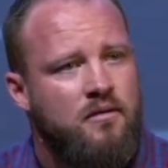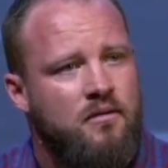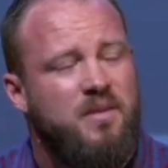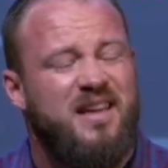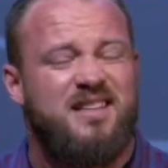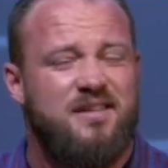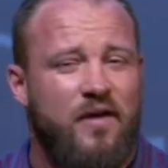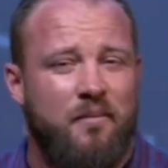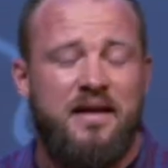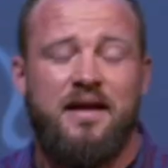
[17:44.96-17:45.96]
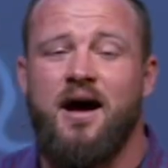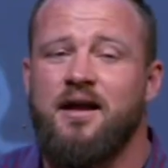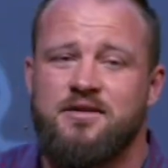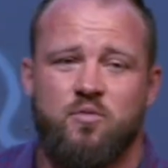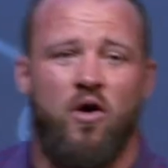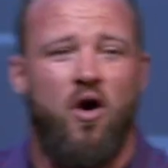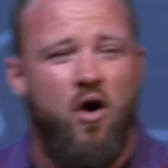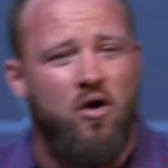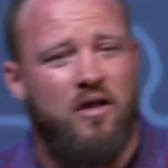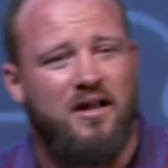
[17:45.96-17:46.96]
Because if I'm being honest, we're
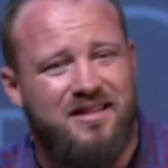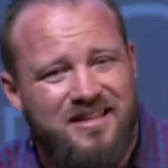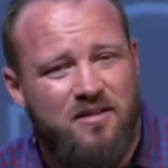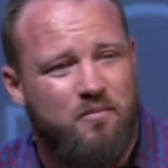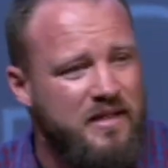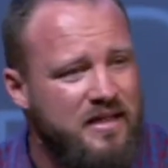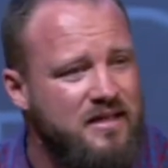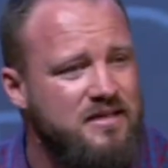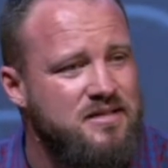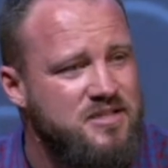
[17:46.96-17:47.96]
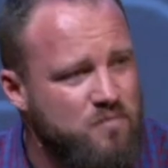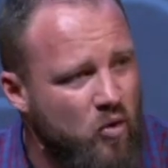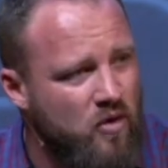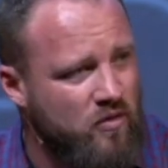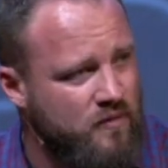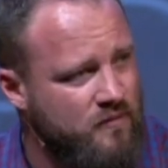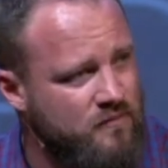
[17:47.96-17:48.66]
all a little bit spoiled.